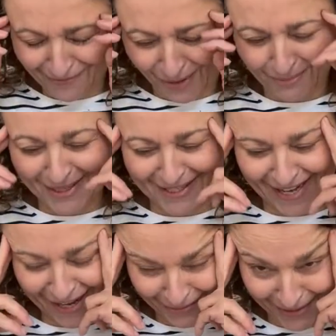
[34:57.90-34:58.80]
felt a bit
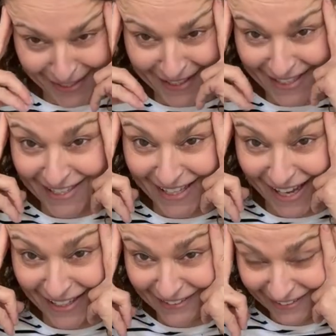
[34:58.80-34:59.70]
sad when they said
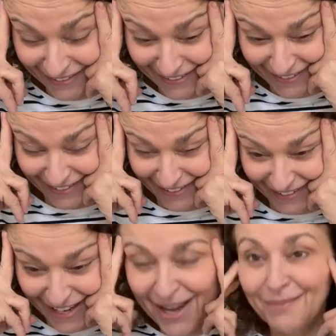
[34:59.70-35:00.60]
that.
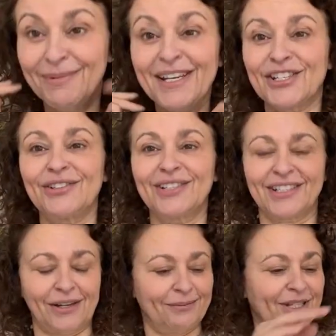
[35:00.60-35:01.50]
Me and Judy
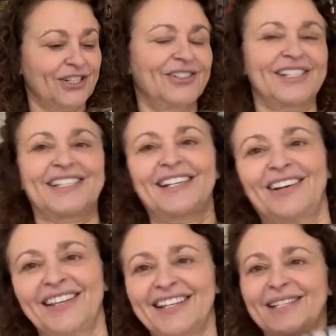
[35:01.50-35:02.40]
don't. Me and Judy sit
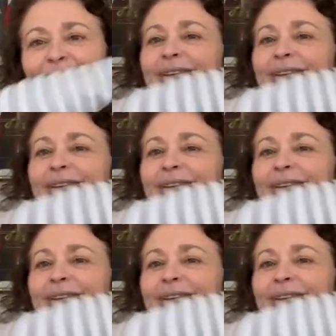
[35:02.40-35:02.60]
like this and